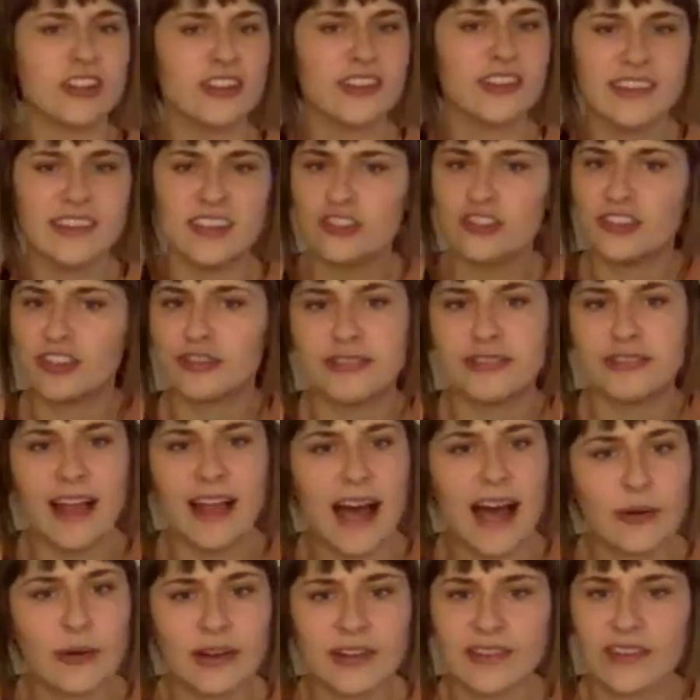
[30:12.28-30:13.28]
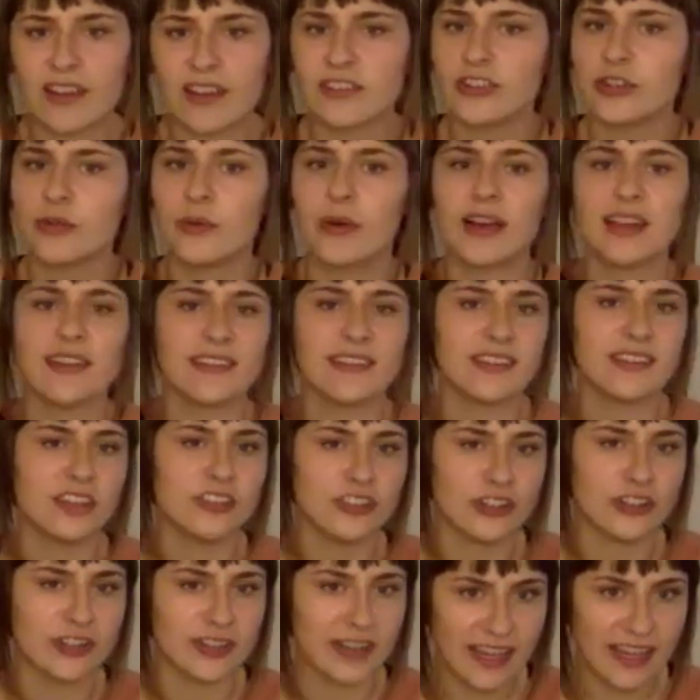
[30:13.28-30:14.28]
Seed your flowers that you want, seed
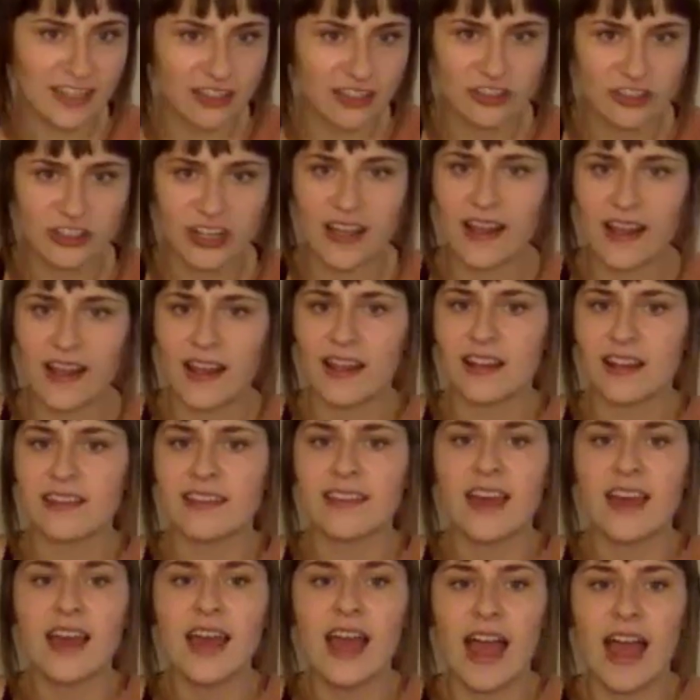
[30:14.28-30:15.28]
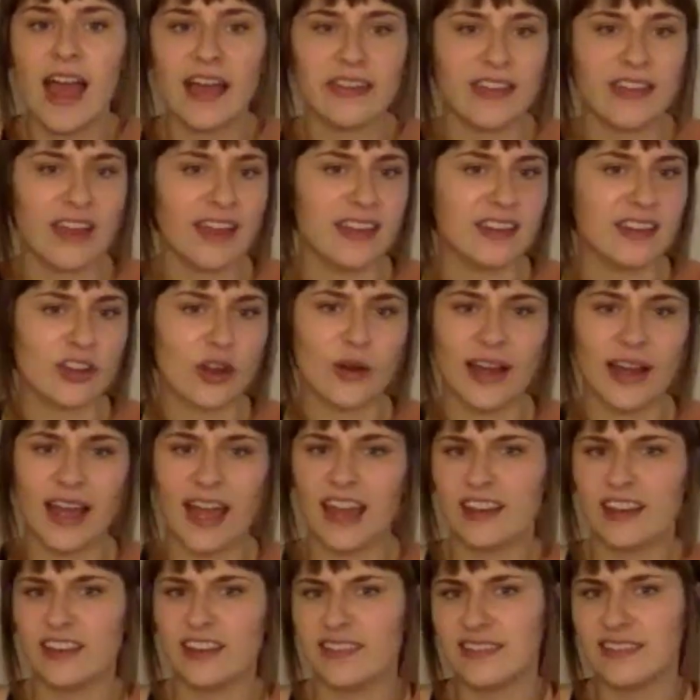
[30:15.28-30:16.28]
your nightshades, and then go
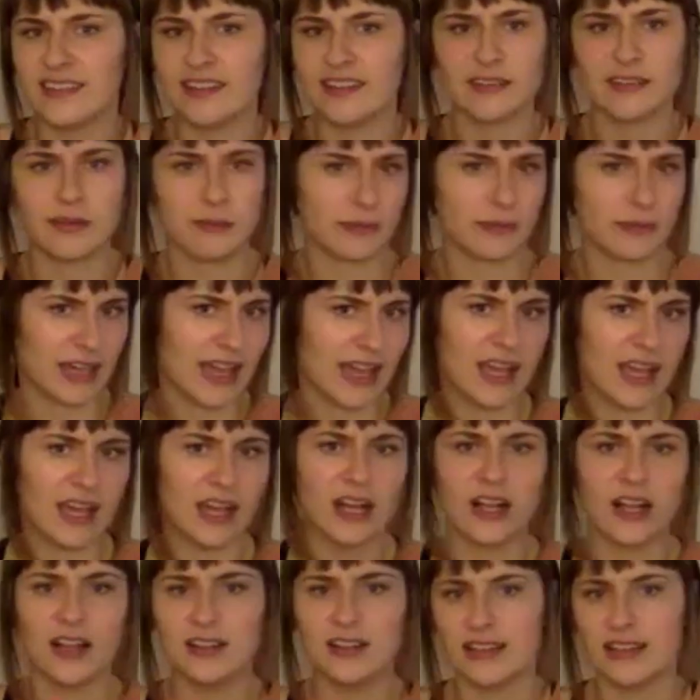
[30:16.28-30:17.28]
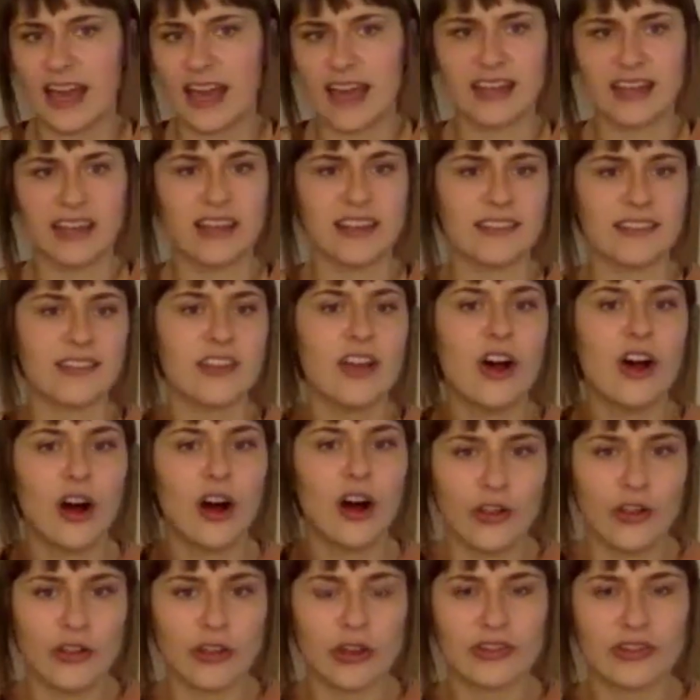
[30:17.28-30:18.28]
ahead and seed some kale, lettuce,
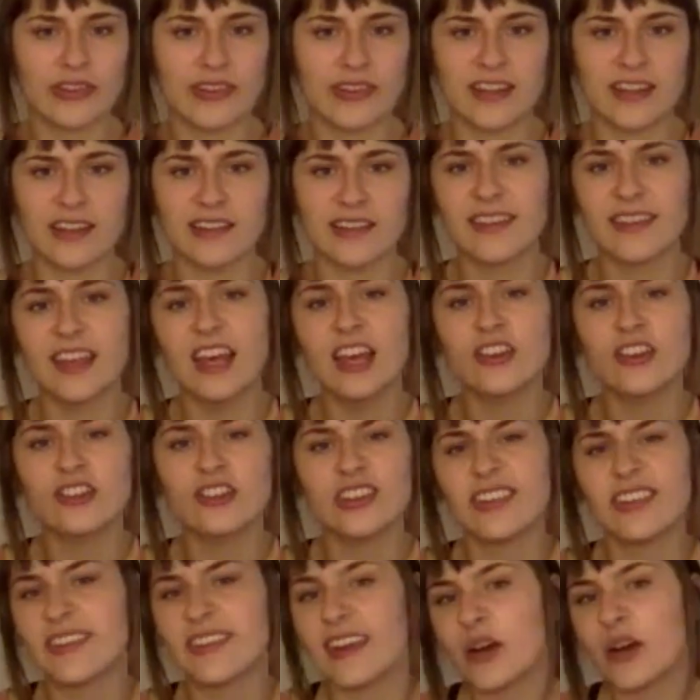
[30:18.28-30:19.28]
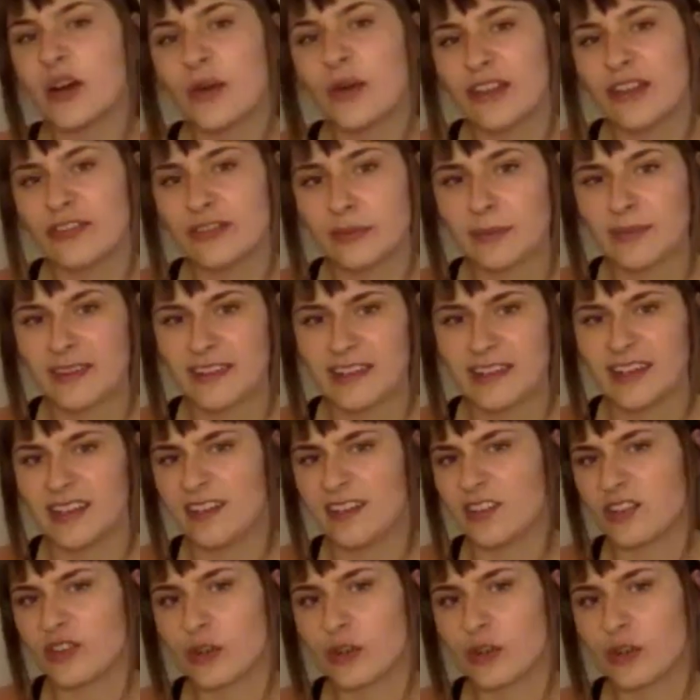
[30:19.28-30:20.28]
all those things. Just stay away from seeding
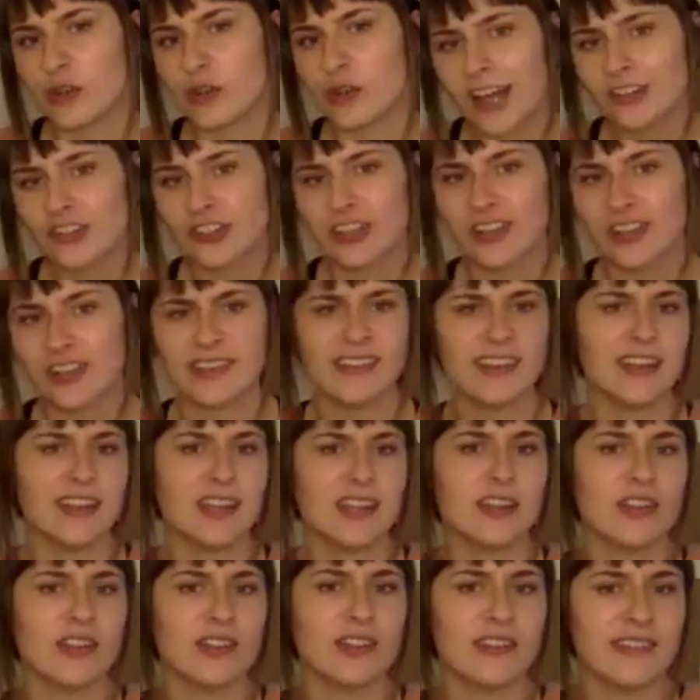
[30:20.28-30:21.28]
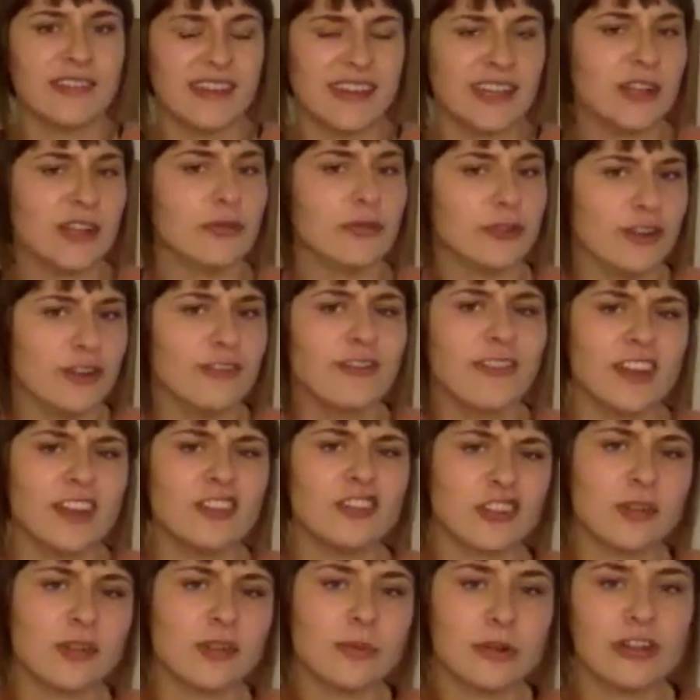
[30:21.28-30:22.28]
squash and seeding root
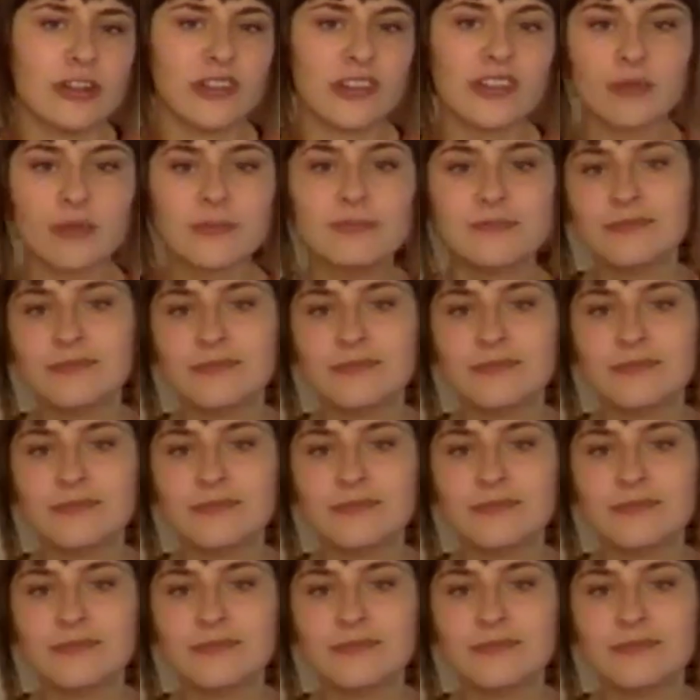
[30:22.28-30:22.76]
vegetables.